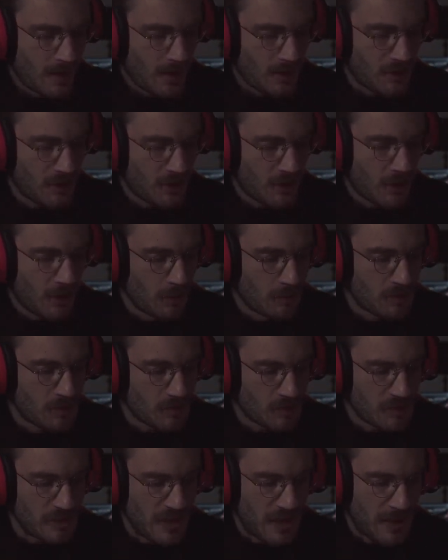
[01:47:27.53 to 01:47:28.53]
I sure hope
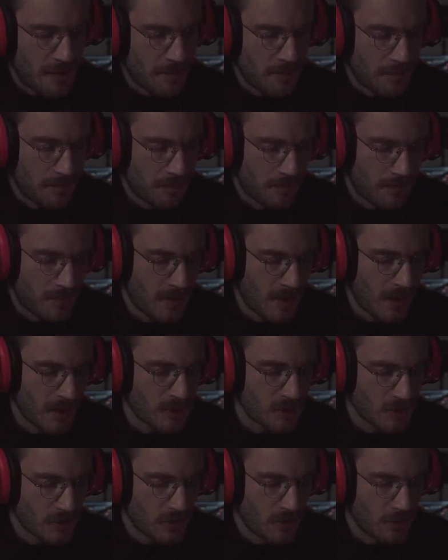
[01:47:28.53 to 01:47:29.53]
so, Sam. I
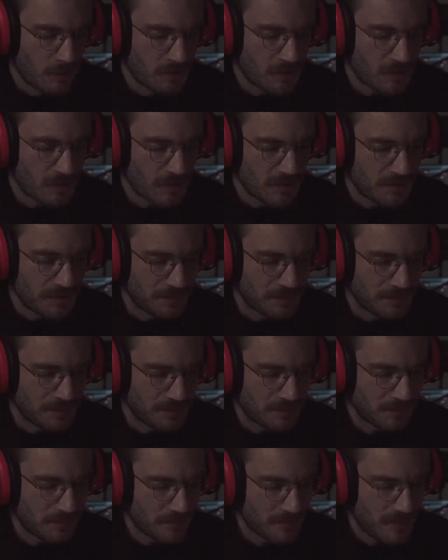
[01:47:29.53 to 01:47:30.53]
sure hope so.
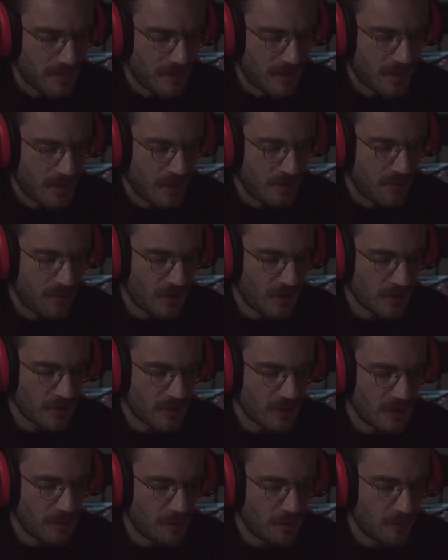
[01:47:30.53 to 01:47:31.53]
He fell
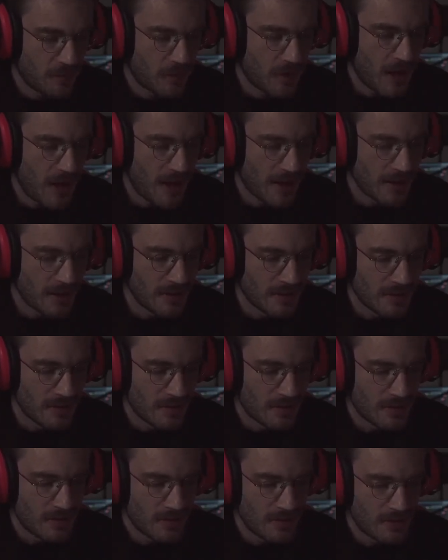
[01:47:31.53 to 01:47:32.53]
asleep before I
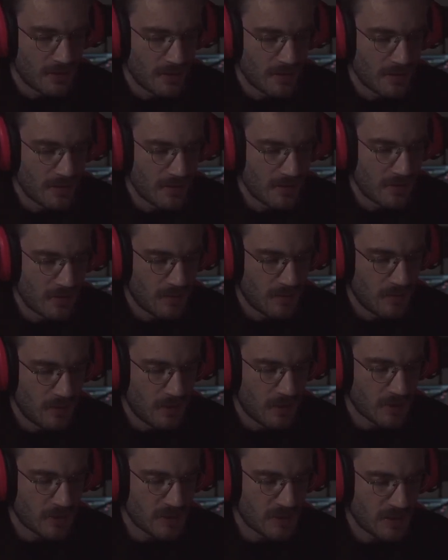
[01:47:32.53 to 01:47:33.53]
did. We
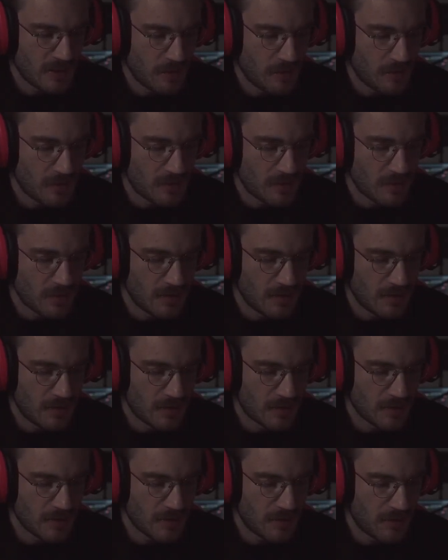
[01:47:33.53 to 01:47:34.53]
could sleep with
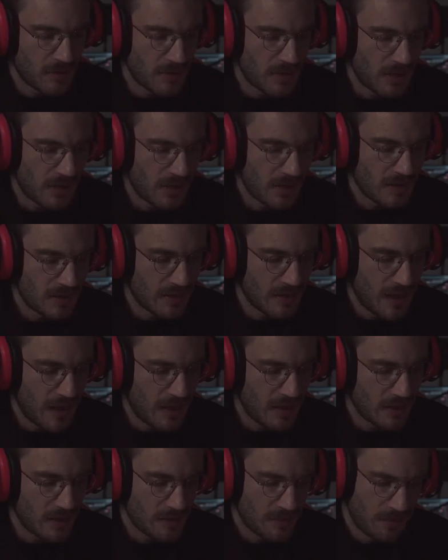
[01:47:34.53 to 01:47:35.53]
something like
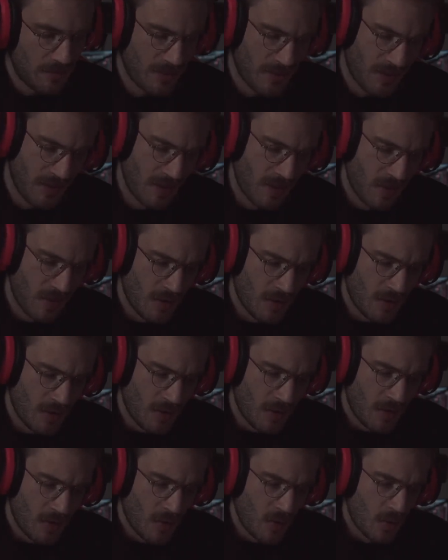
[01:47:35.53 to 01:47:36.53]
that.
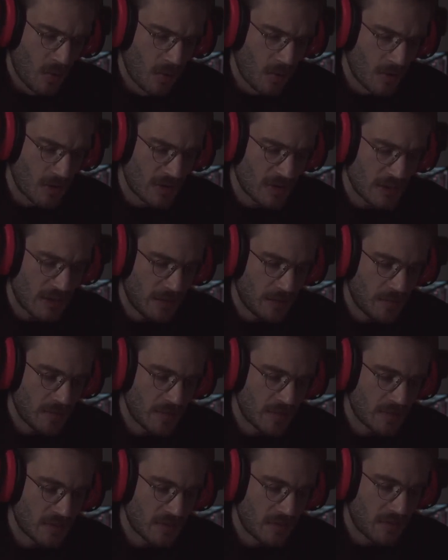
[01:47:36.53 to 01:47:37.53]
Who could sleep
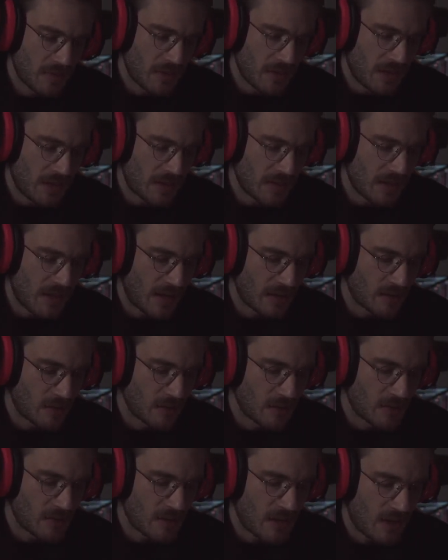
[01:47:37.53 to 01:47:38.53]
with something like that
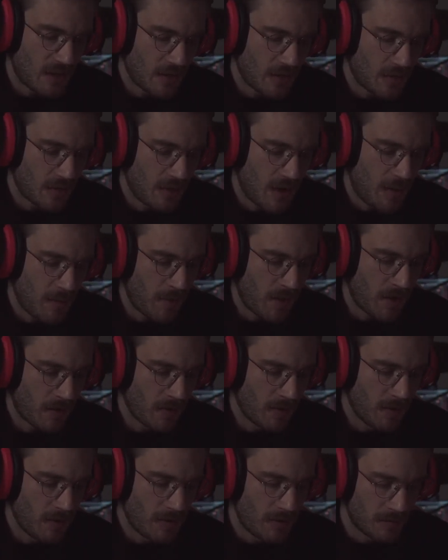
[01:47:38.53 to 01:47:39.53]
to scare the crap out
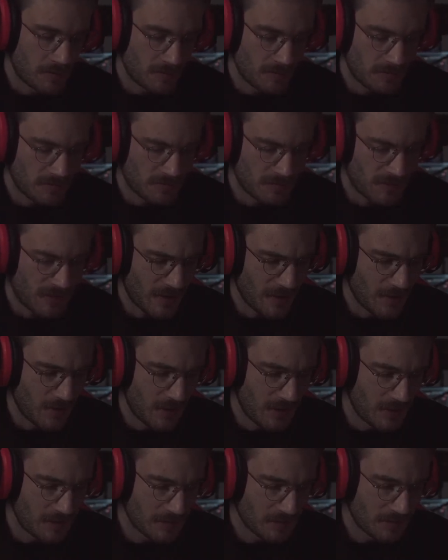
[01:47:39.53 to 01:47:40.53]
of you?
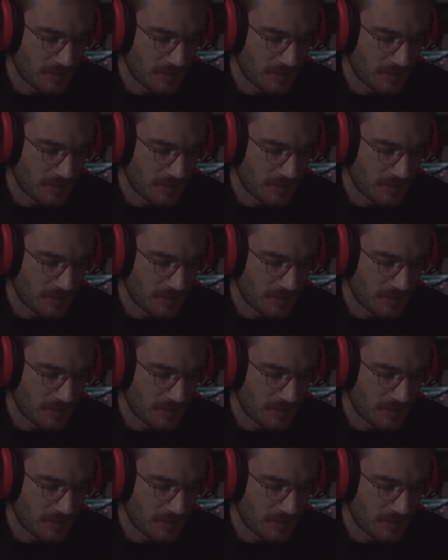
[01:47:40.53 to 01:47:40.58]
What?